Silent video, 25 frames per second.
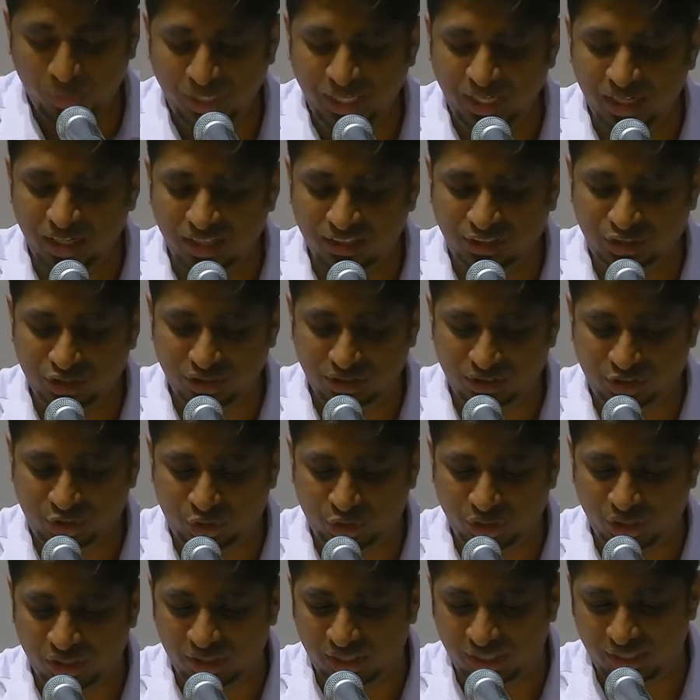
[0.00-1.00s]
How do we
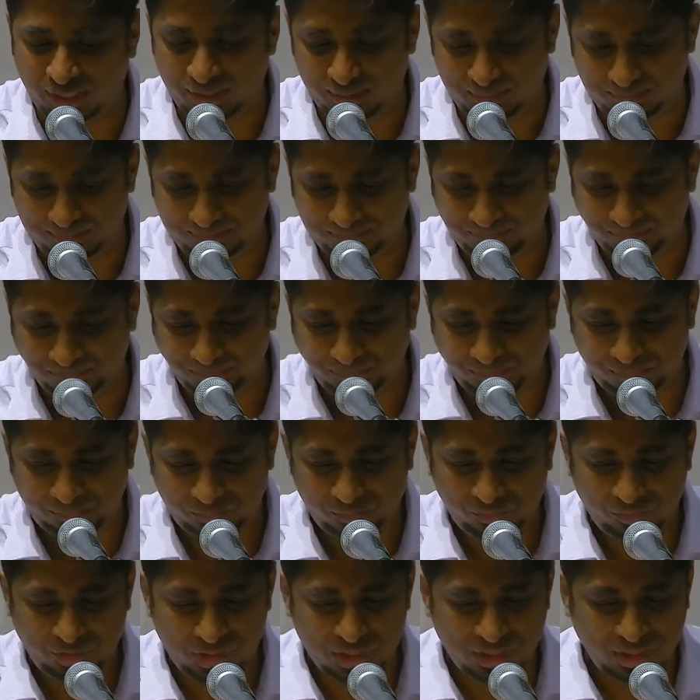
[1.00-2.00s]
nurture children?
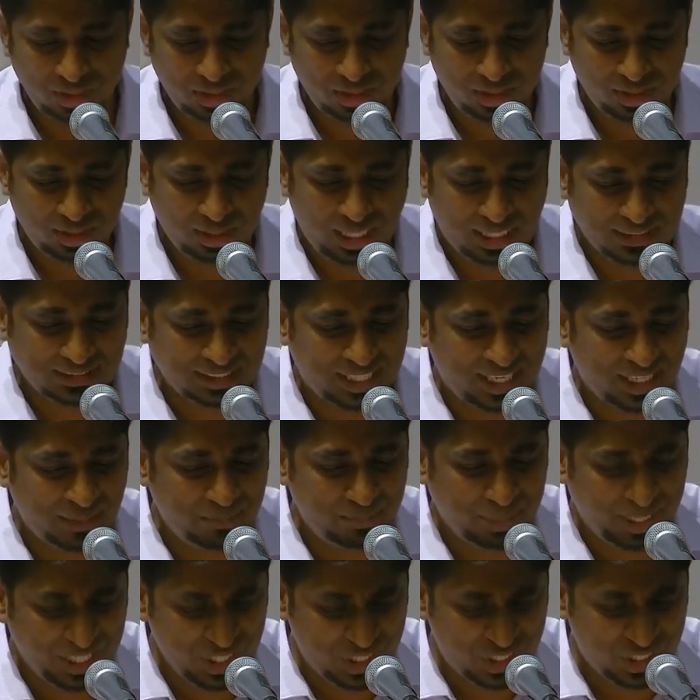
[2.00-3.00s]

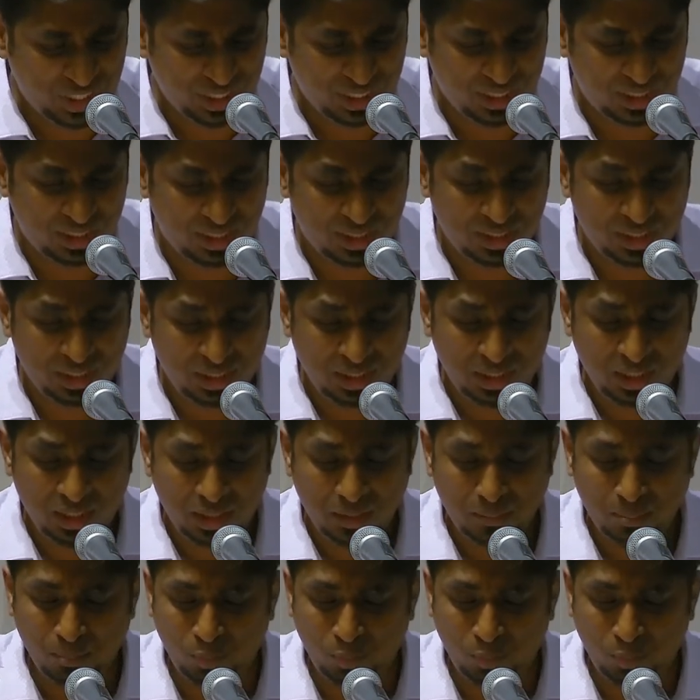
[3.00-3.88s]
As I had mentioned,